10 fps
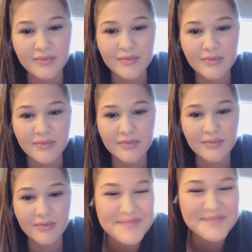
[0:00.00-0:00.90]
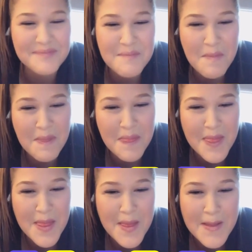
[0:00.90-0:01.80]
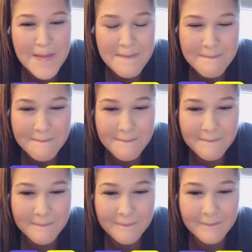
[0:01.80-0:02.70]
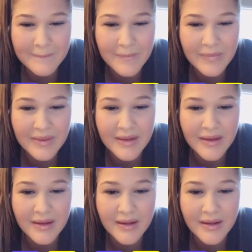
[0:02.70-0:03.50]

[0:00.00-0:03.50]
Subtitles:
This person isn't speaking.